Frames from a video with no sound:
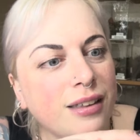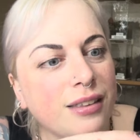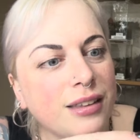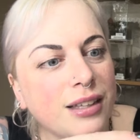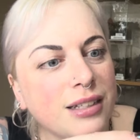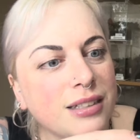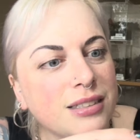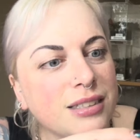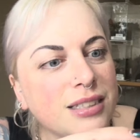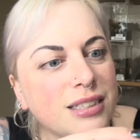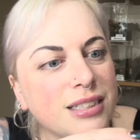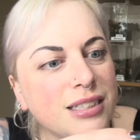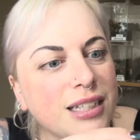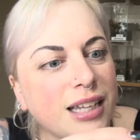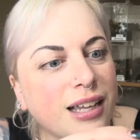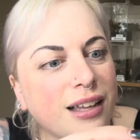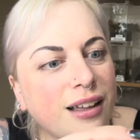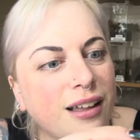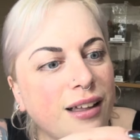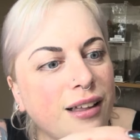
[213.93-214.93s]
It's a
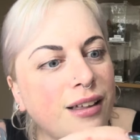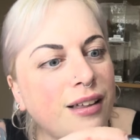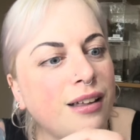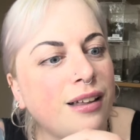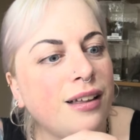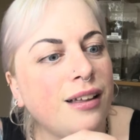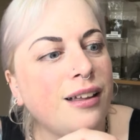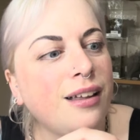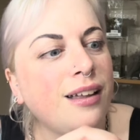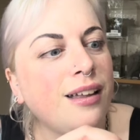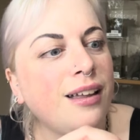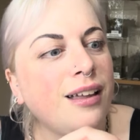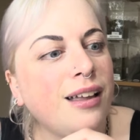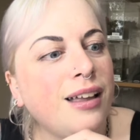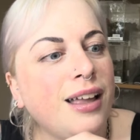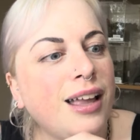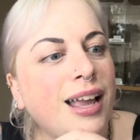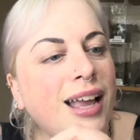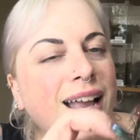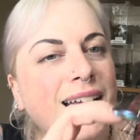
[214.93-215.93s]
sticker.
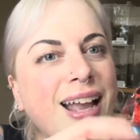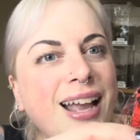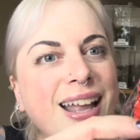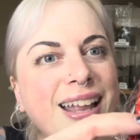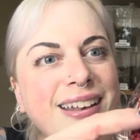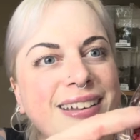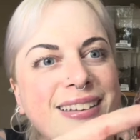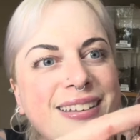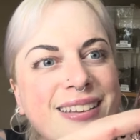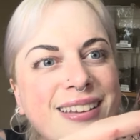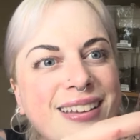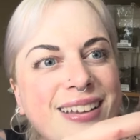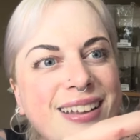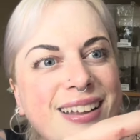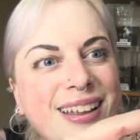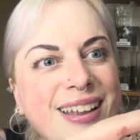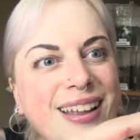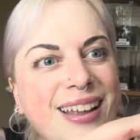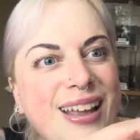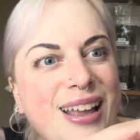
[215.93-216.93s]
And
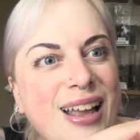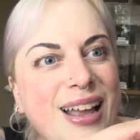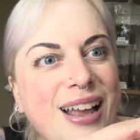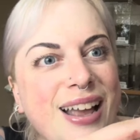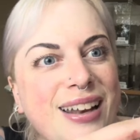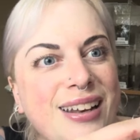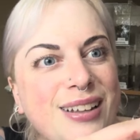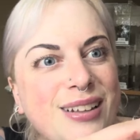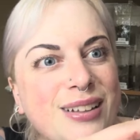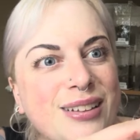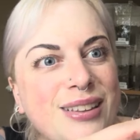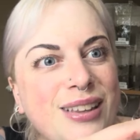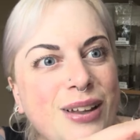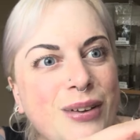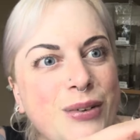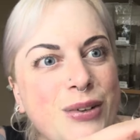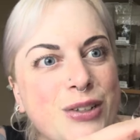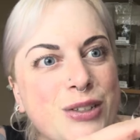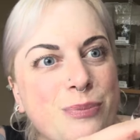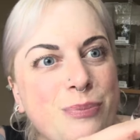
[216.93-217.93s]
a little
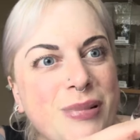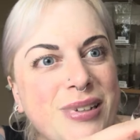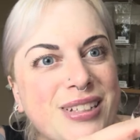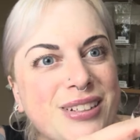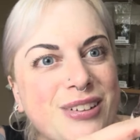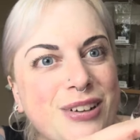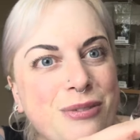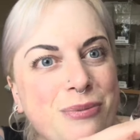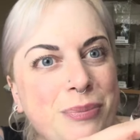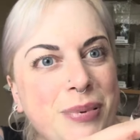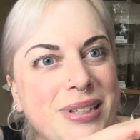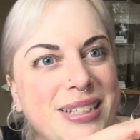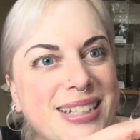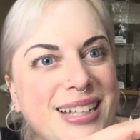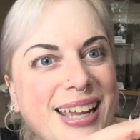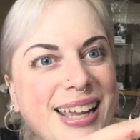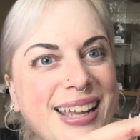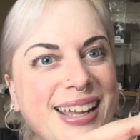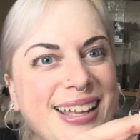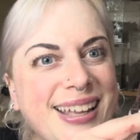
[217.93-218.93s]
Lotus Biscoff
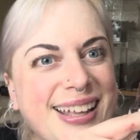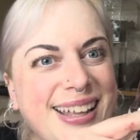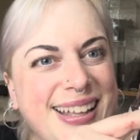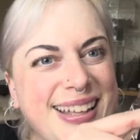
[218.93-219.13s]
biscuit